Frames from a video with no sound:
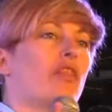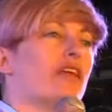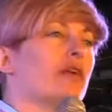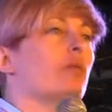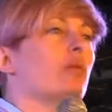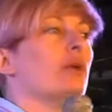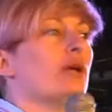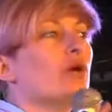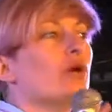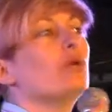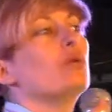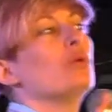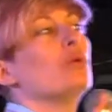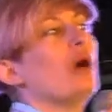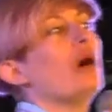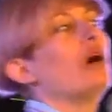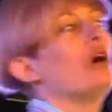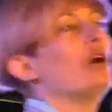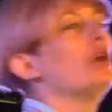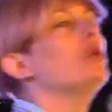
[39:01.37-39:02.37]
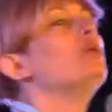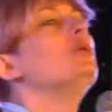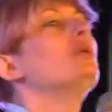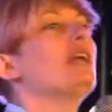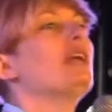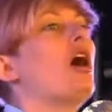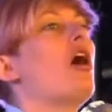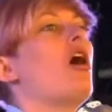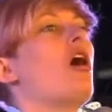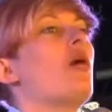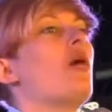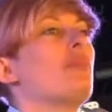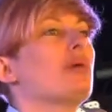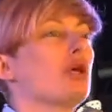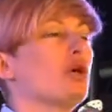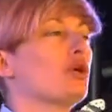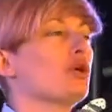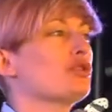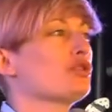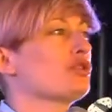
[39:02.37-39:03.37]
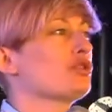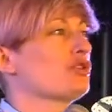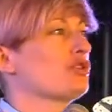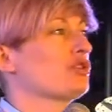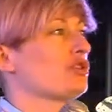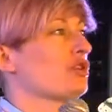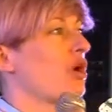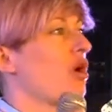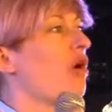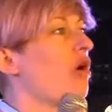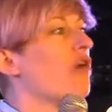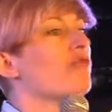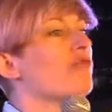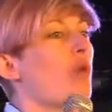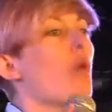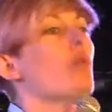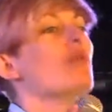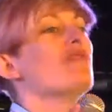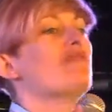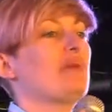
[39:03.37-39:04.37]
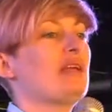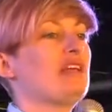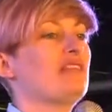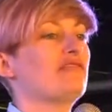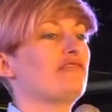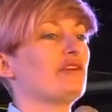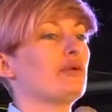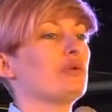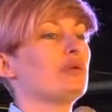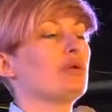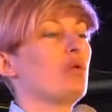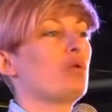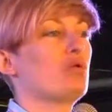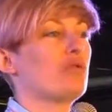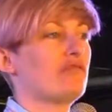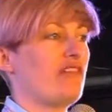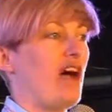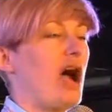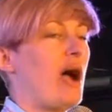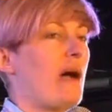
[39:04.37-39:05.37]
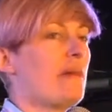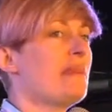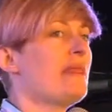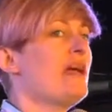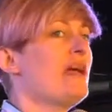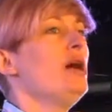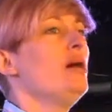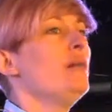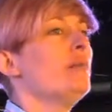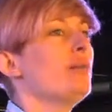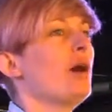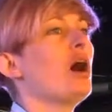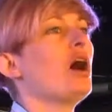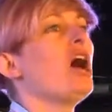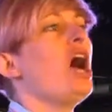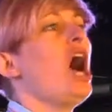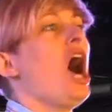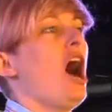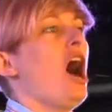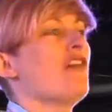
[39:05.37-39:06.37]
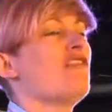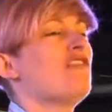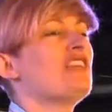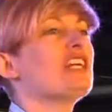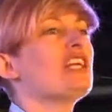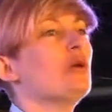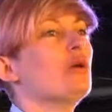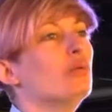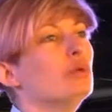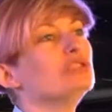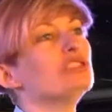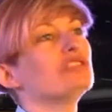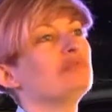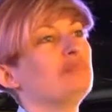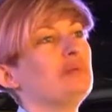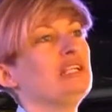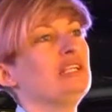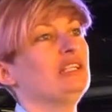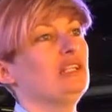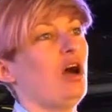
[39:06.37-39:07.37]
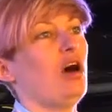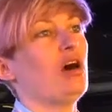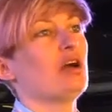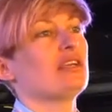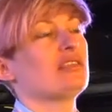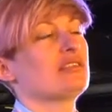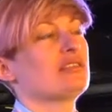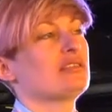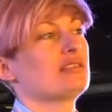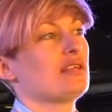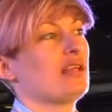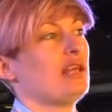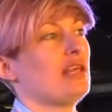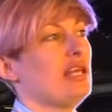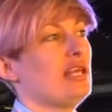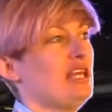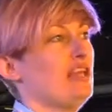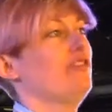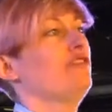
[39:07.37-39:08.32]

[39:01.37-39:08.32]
we all are who we are because of what we've been through and all of that. But I think it would have been nice if